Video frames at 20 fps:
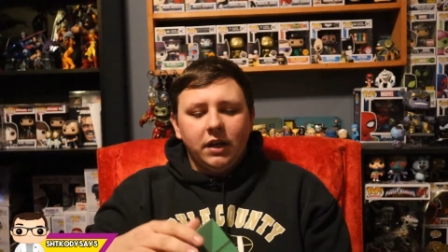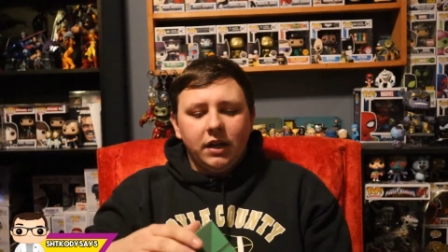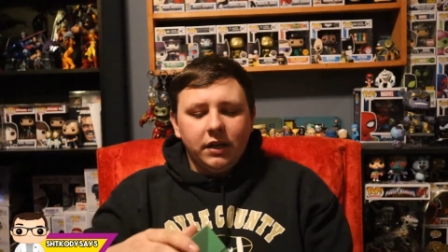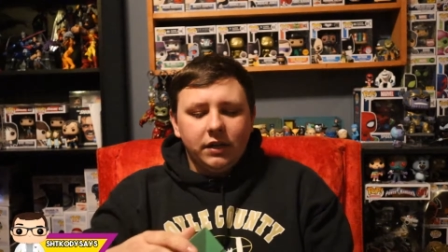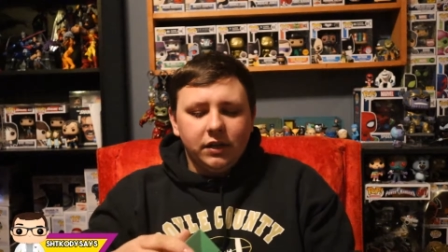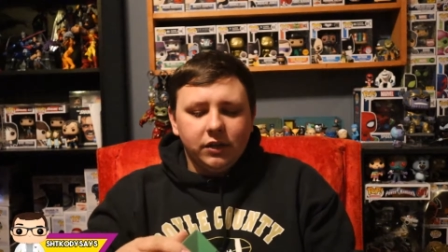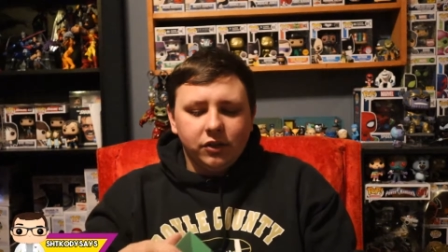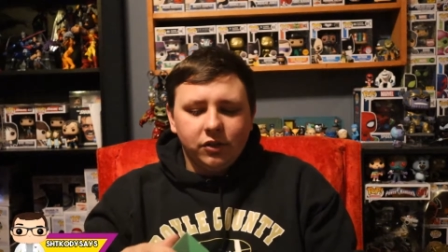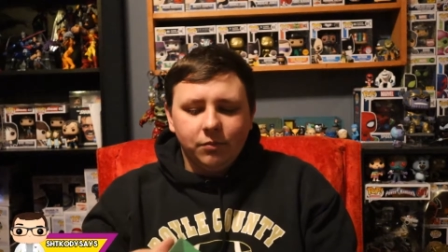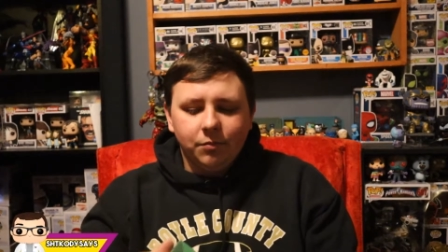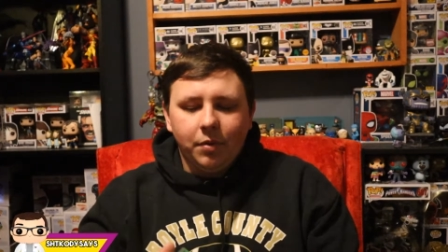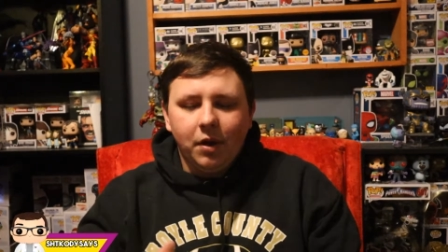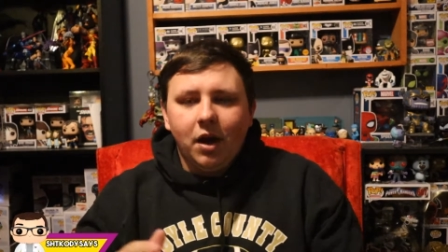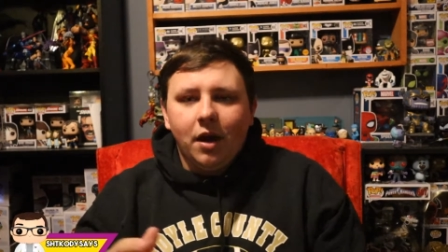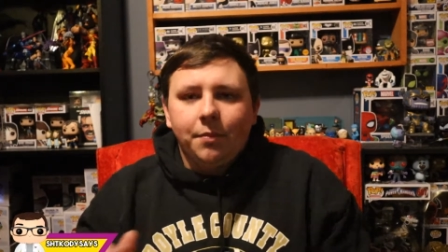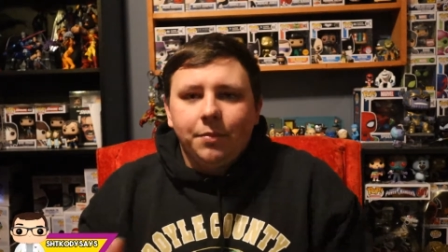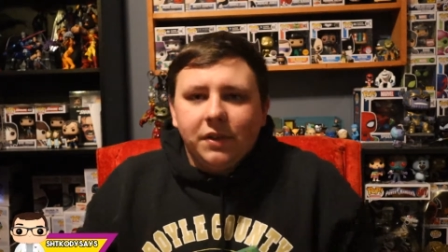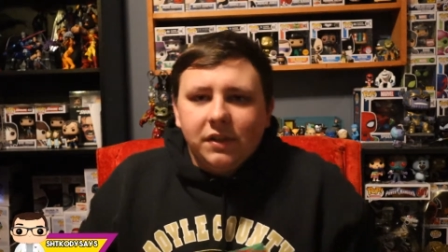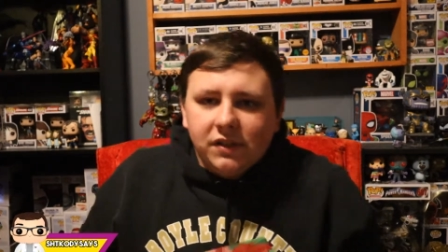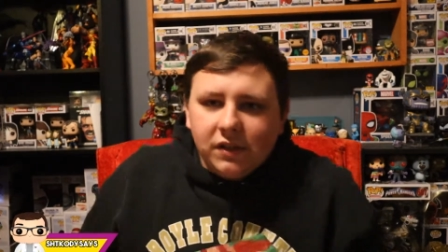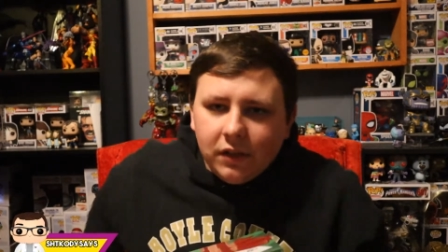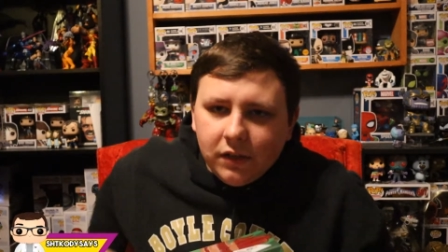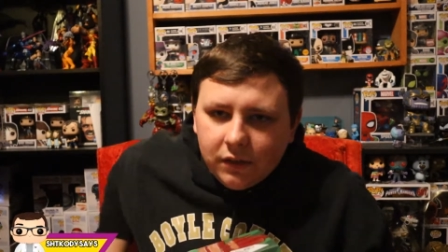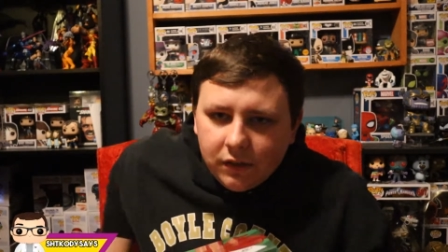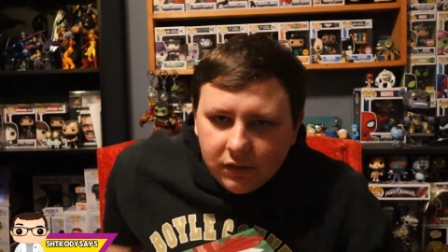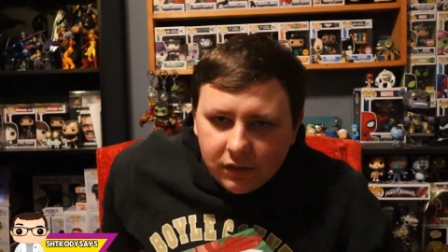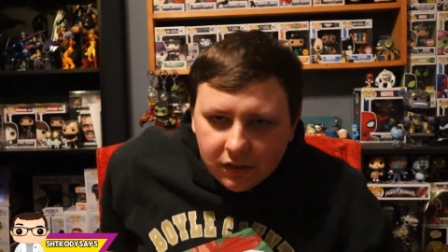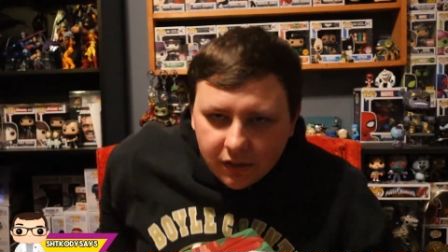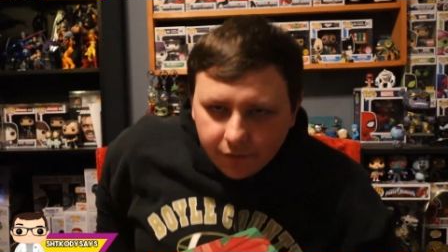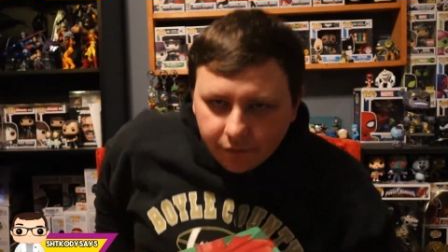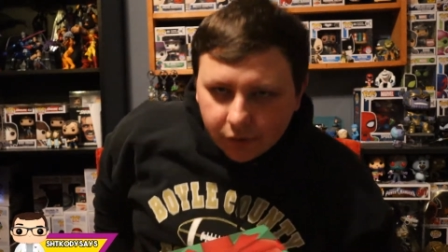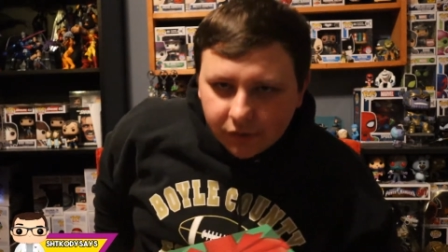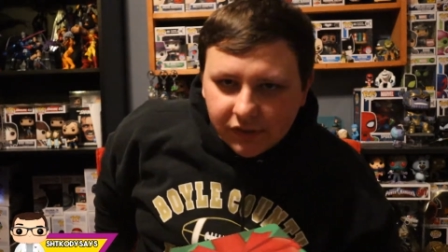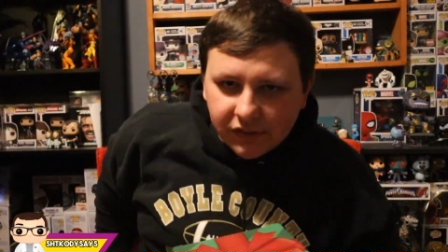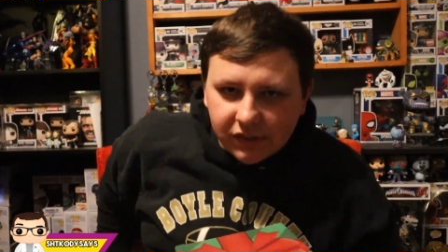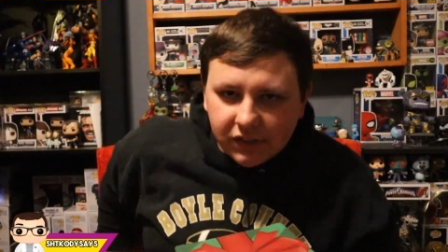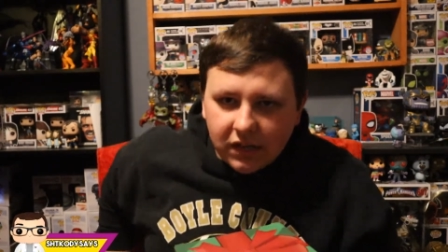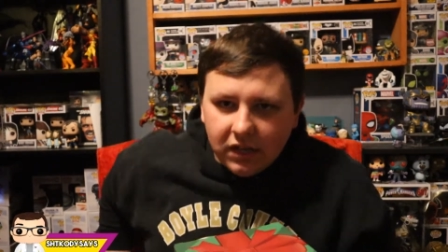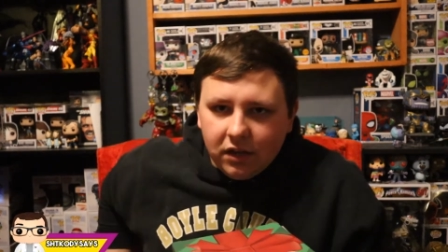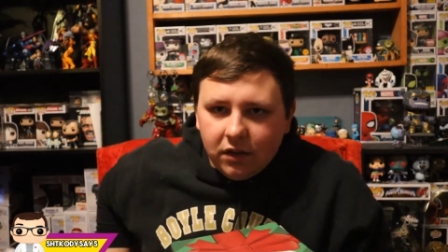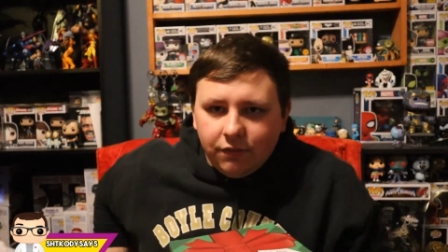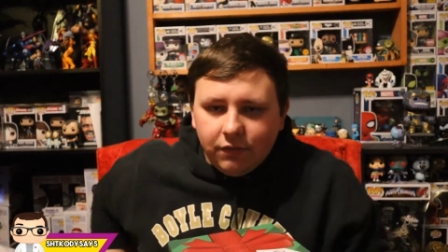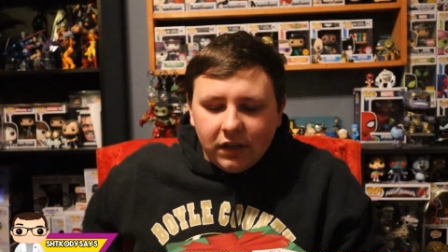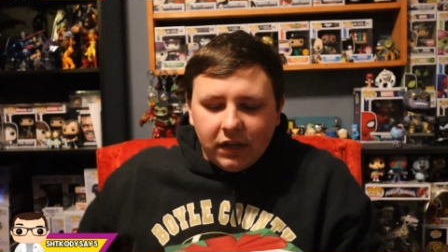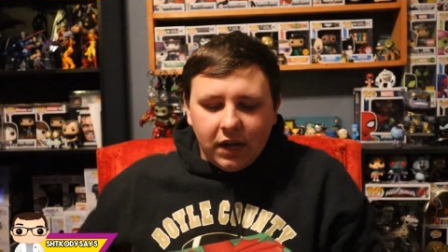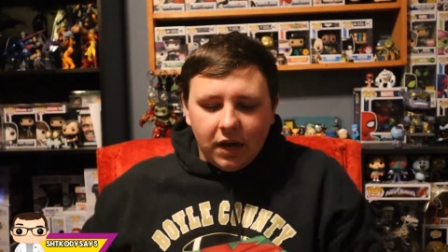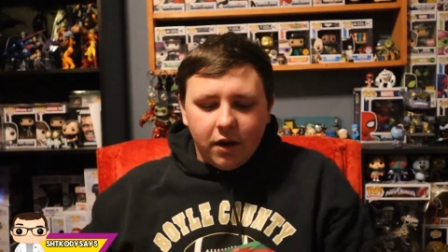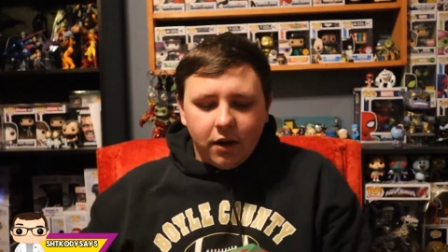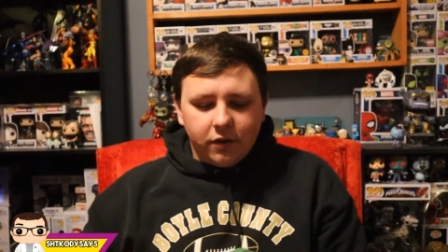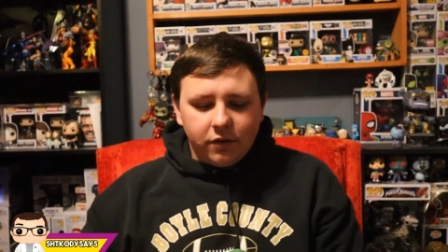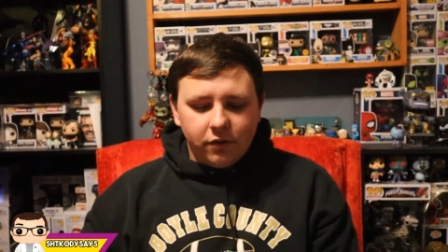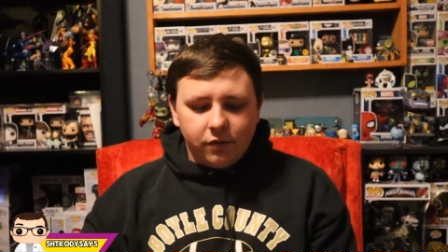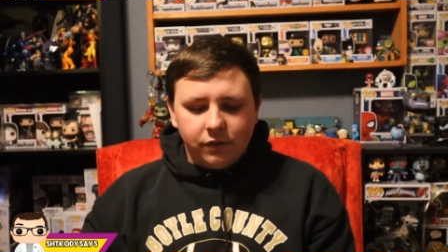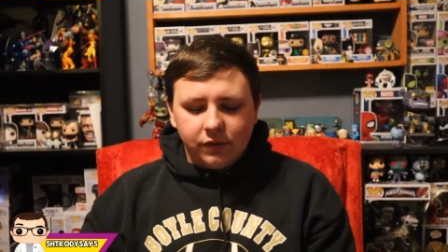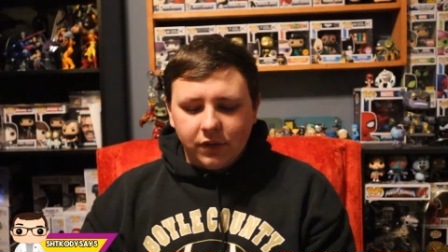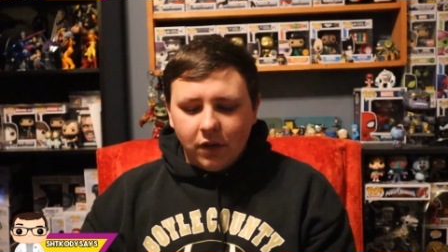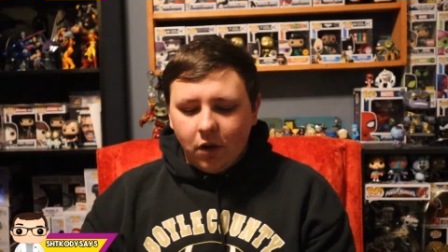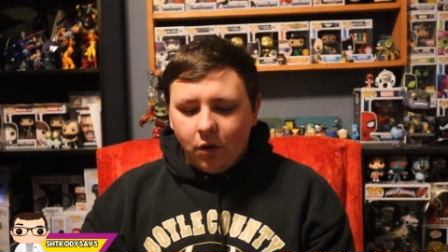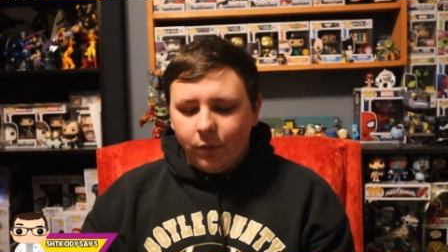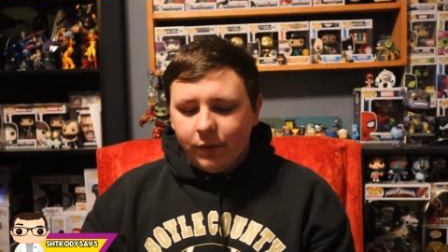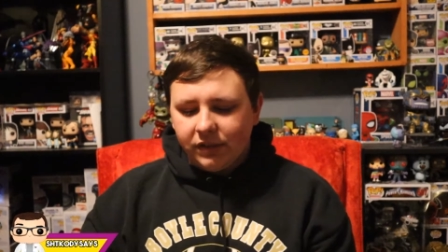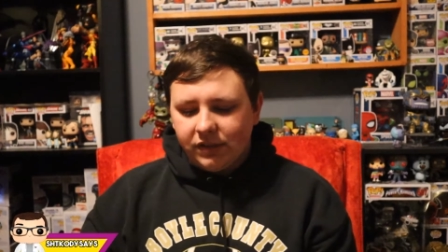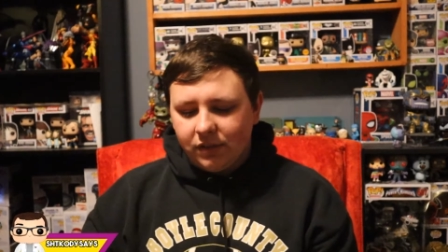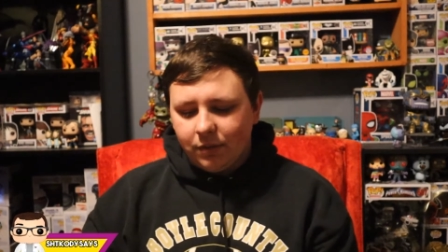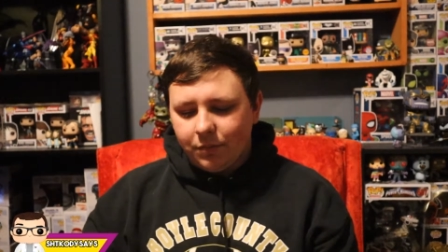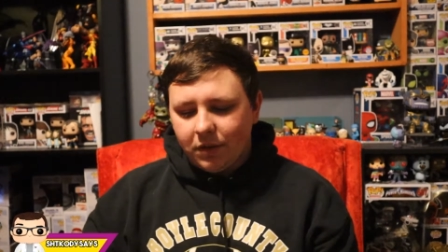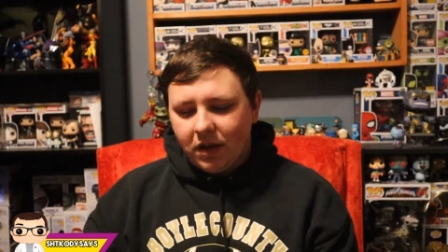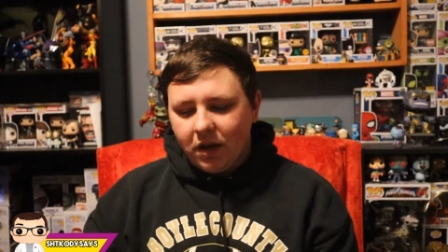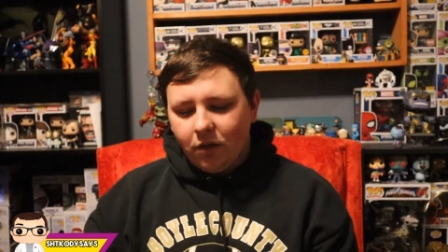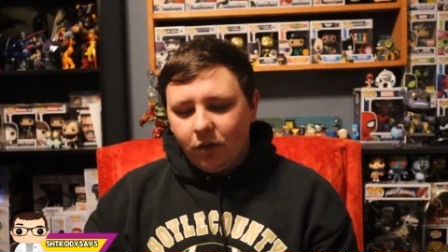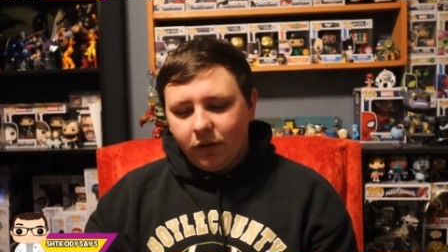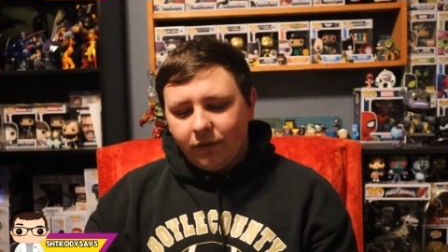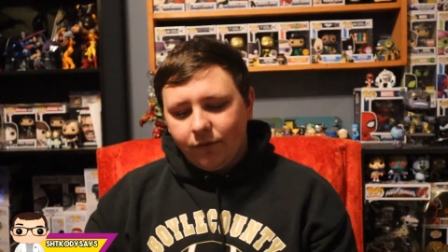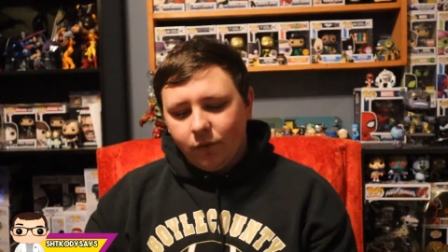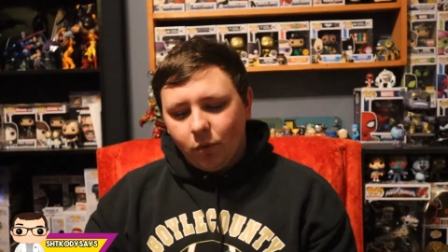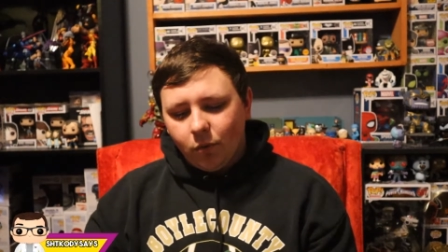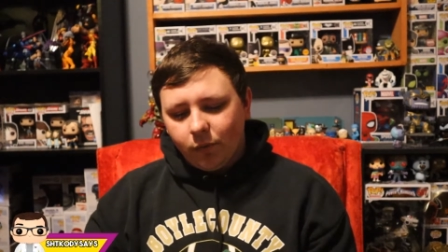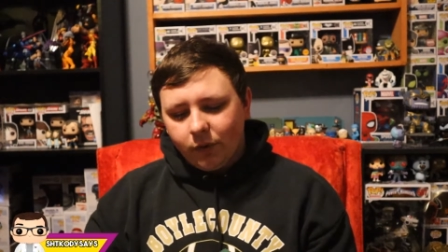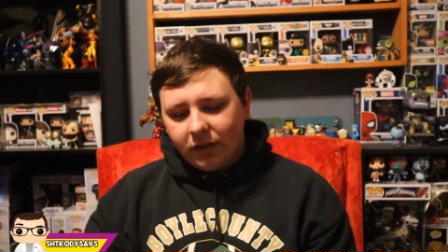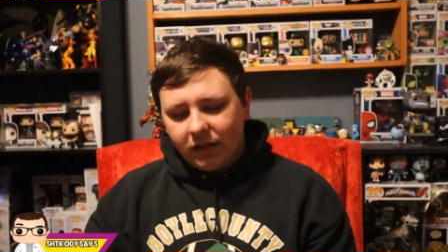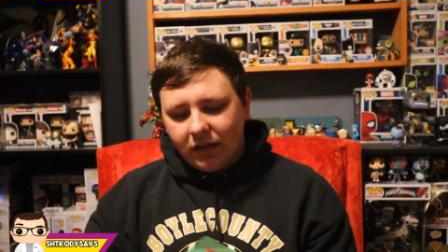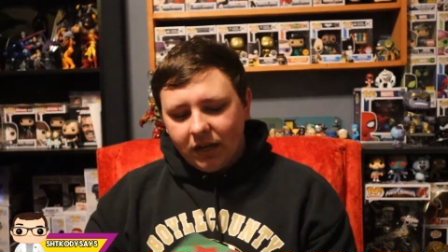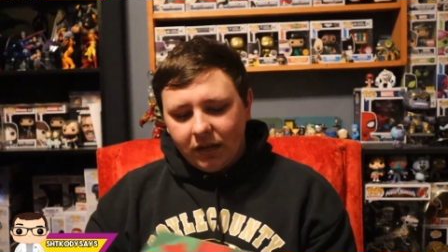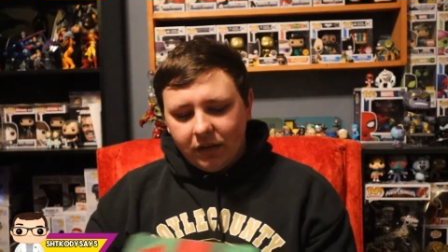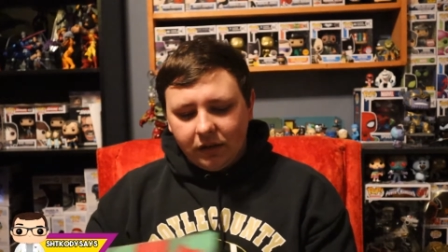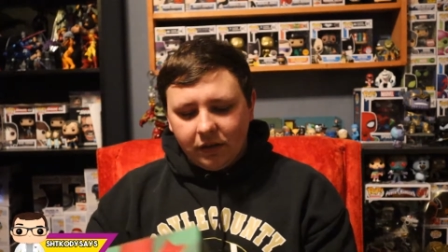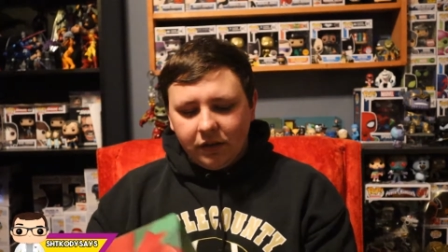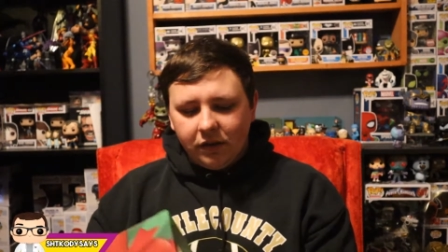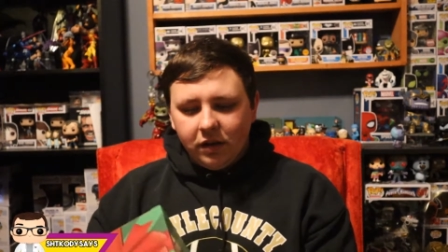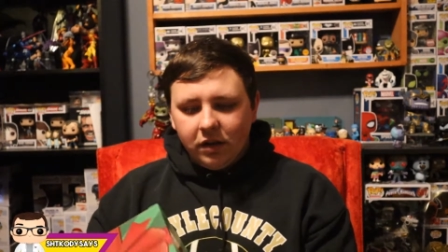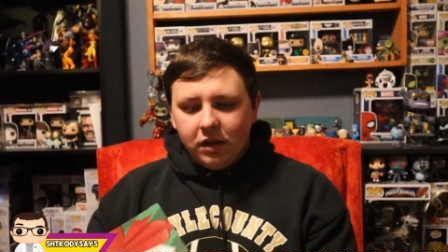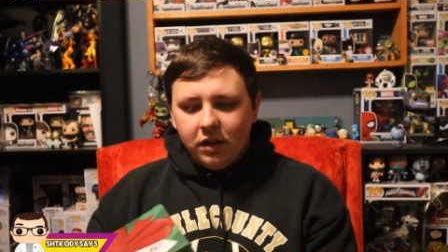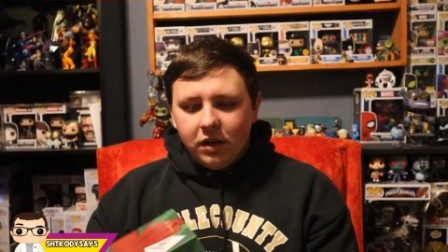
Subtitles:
edition pop that's a different skin of the character is always something I look forward to getting.